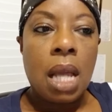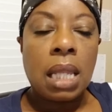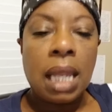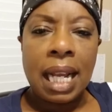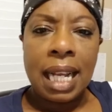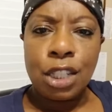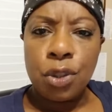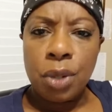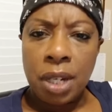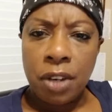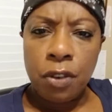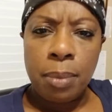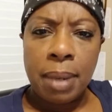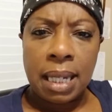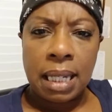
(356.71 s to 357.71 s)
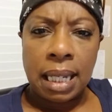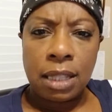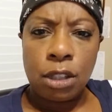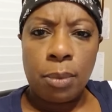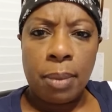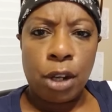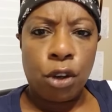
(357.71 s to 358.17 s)
like I treat everybody like
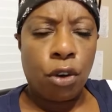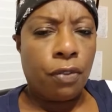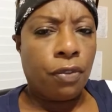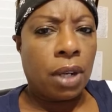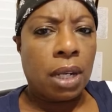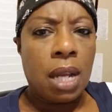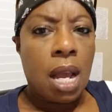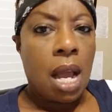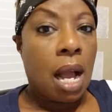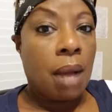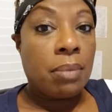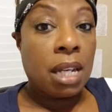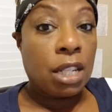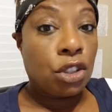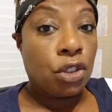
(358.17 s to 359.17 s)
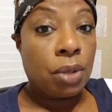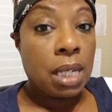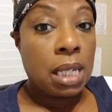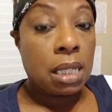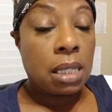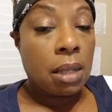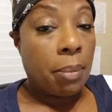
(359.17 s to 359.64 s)
they're my girlfriend. I'm not
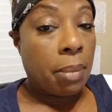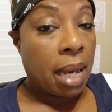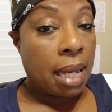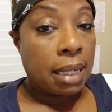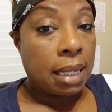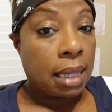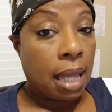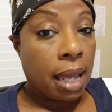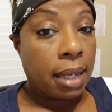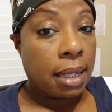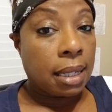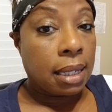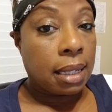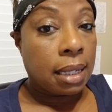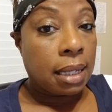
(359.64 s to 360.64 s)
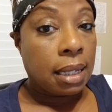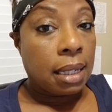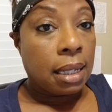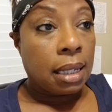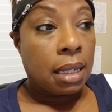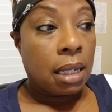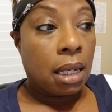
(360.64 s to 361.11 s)
treating somebody like
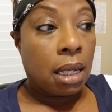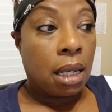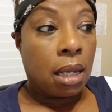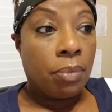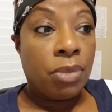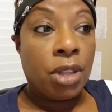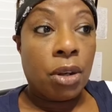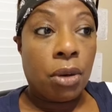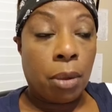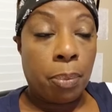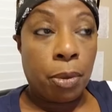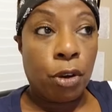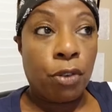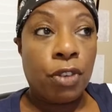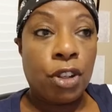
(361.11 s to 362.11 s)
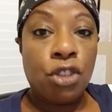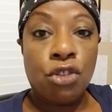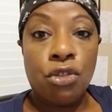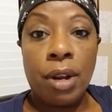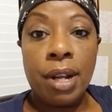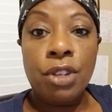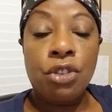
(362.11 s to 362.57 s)
they're a perfect
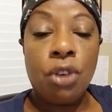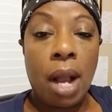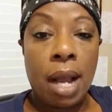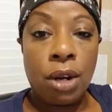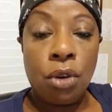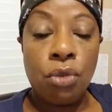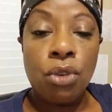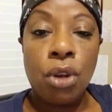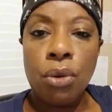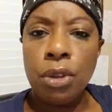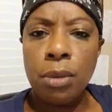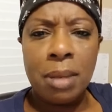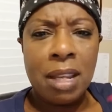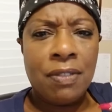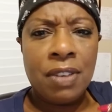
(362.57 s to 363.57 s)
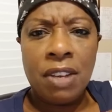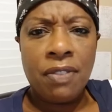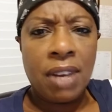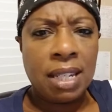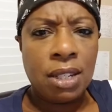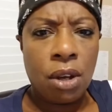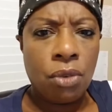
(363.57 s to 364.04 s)
stranger. I don't know them, even if
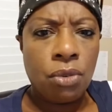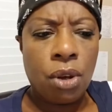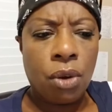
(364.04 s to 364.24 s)
I don't